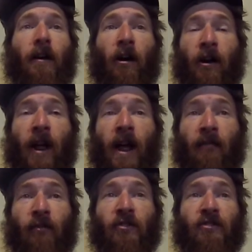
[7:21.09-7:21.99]
on
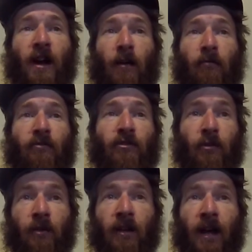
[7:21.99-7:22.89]
average I was
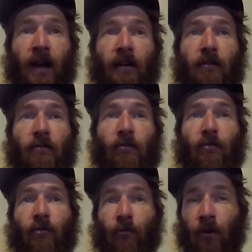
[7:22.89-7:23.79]
doing like
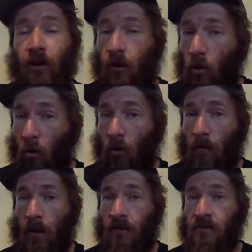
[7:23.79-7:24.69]

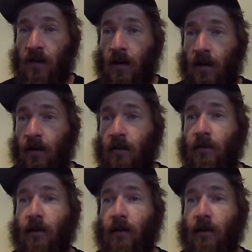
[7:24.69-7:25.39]
3.25 miles an hour.